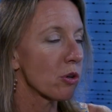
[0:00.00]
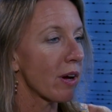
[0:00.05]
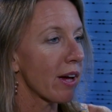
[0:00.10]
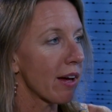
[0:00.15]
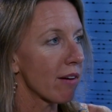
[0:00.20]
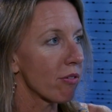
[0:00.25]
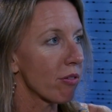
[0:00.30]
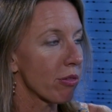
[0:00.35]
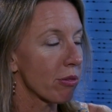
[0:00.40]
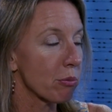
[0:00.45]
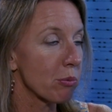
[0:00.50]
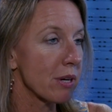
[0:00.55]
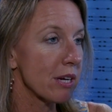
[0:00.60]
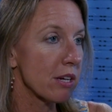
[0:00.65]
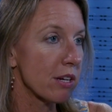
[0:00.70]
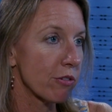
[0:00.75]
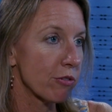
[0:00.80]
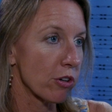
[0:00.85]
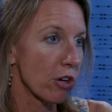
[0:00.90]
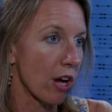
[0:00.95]
I have 3
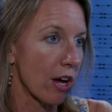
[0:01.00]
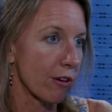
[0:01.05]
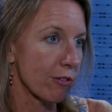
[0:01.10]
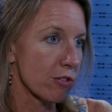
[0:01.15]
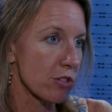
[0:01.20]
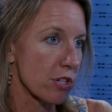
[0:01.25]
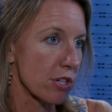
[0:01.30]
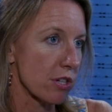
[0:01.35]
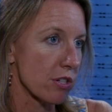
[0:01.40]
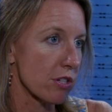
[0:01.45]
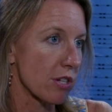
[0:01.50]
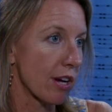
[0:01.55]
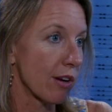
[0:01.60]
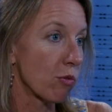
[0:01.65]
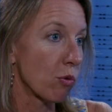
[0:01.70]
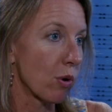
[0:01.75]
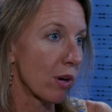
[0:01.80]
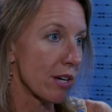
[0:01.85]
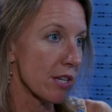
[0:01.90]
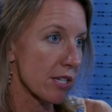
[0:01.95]
different offices. I
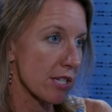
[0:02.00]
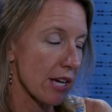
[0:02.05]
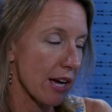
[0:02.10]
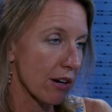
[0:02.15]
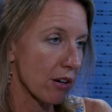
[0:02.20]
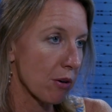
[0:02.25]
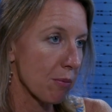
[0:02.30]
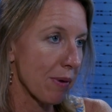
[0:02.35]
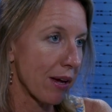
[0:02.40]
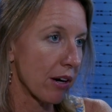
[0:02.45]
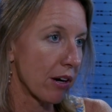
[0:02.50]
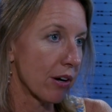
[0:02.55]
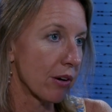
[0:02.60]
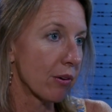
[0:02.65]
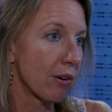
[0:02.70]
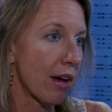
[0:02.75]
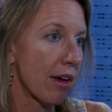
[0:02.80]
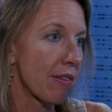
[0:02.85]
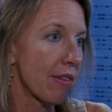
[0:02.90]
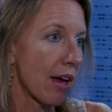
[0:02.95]
have one in
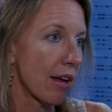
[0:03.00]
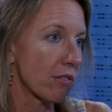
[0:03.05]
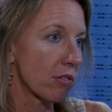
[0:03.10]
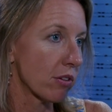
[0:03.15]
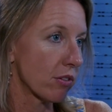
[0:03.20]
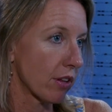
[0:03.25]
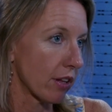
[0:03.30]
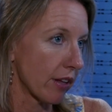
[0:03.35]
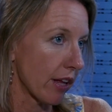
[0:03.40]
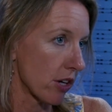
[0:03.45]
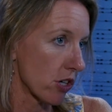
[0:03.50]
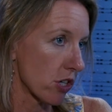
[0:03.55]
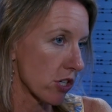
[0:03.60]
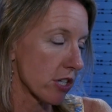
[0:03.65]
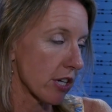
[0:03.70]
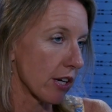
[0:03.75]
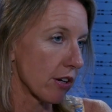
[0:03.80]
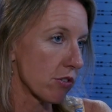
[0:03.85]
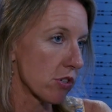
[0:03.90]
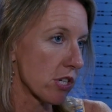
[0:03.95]
Sacramento, and that's the
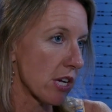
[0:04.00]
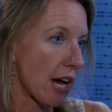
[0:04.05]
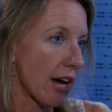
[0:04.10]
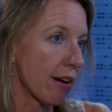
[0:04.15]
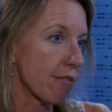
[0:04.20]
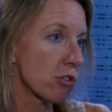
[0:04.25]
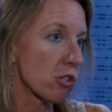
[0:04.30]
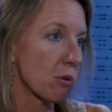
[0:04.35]
legislative staff.